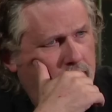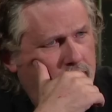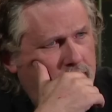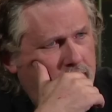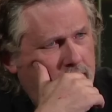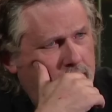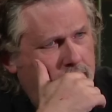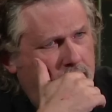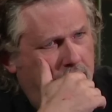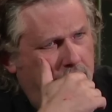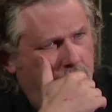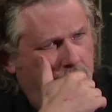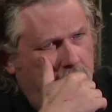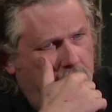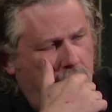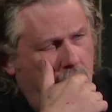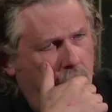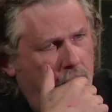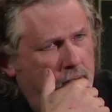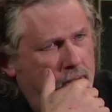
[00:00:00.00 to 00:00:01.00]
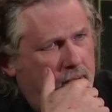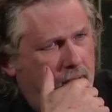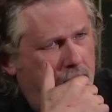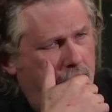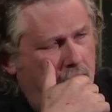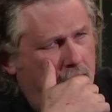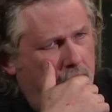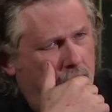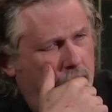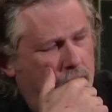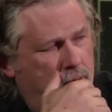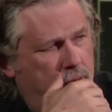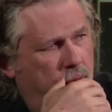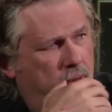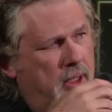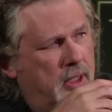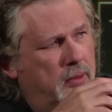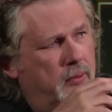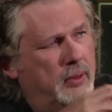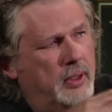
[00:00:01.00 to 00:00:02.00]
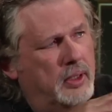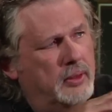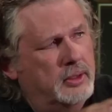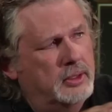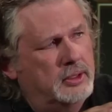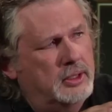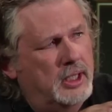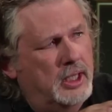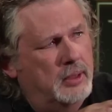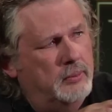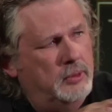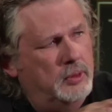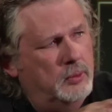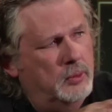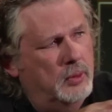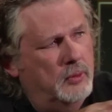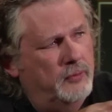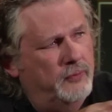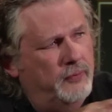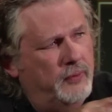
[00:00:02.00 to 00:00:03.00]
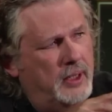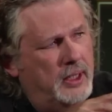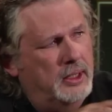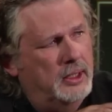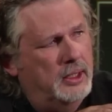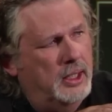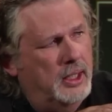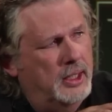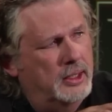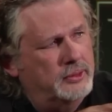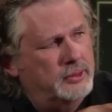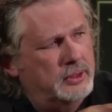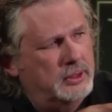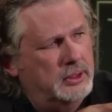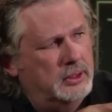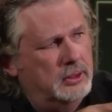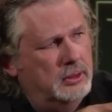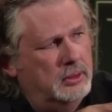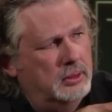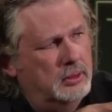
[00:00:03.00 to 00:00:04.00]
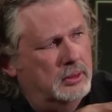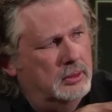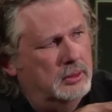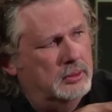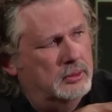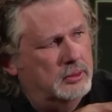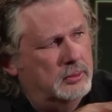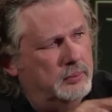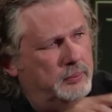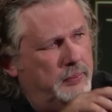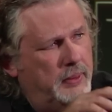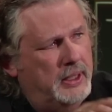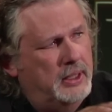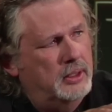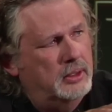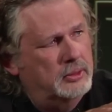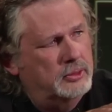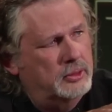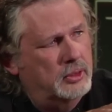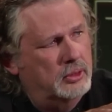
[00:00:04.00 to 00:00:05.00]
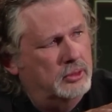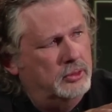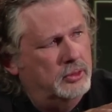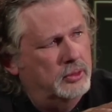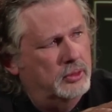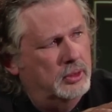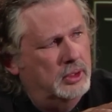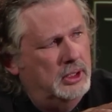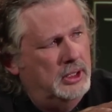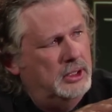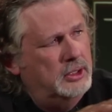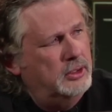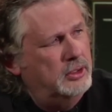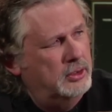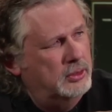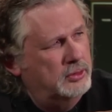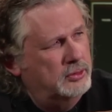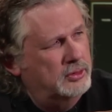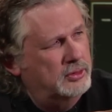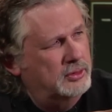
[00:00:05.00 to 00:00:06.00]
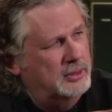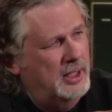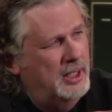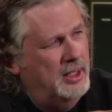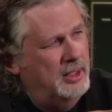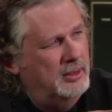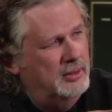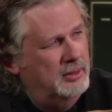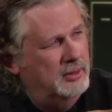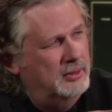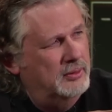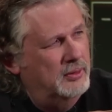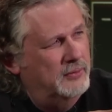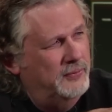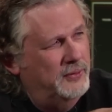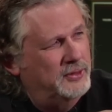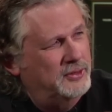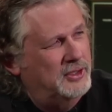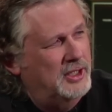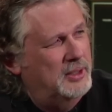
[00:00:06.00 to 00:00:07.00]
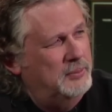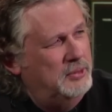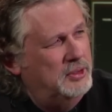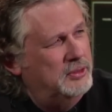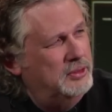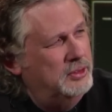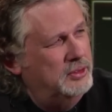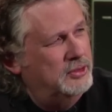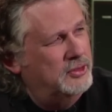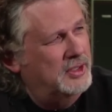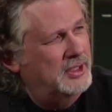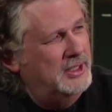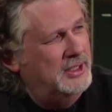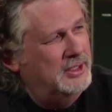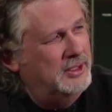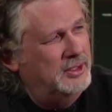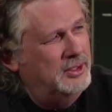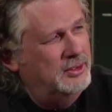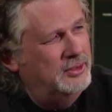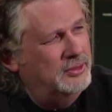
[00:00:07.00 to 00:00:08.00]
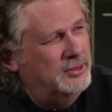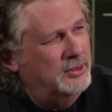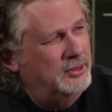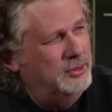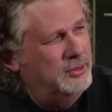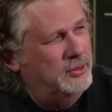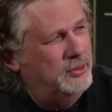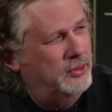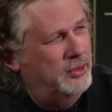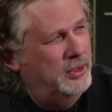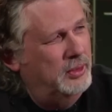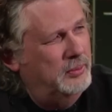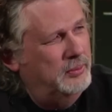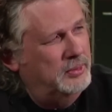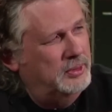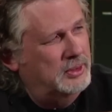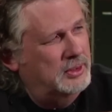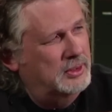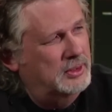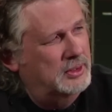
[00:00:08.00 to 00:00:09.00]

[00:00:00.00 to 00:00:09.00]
seems like recording that record was right around the time you were finalizing some betas on your EQs. Is that the first time you used the EQs on your drums?